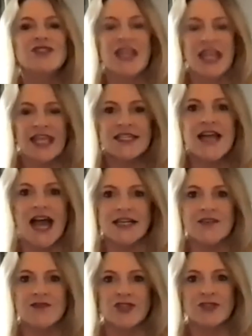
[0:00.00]
it
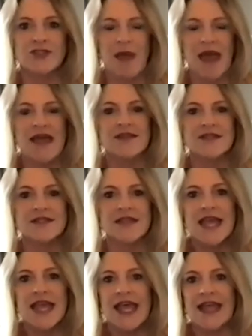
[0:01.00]
kind of just depends.
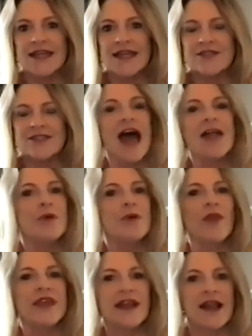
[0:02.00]
And it's not
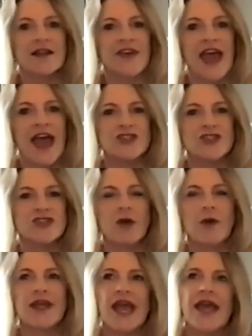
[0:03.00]
pulling it out of a hat, just
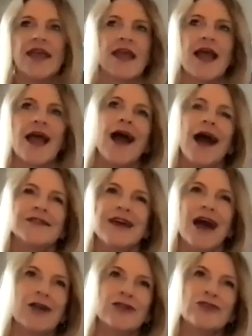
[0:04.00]
going, hey,
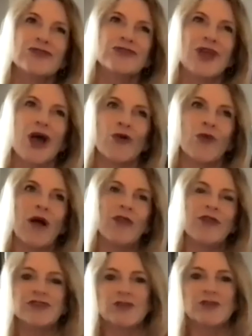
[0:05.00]
doctors are
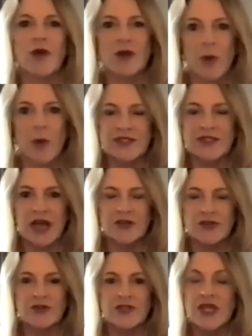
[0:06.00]
wealthy, so I want to work with
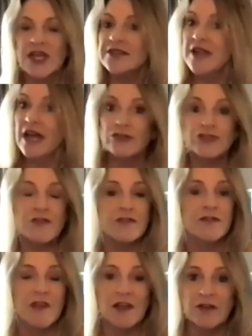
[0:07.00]
doctors. Right. Doctors are
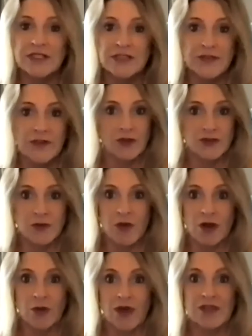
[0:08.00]
very difficult to
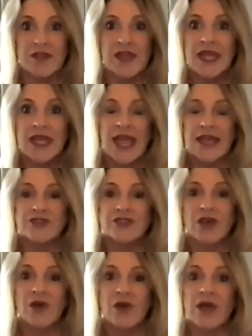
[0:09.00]
work with. Mm-hmm. And
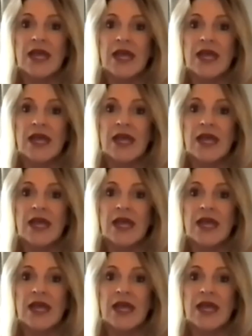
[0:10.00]
so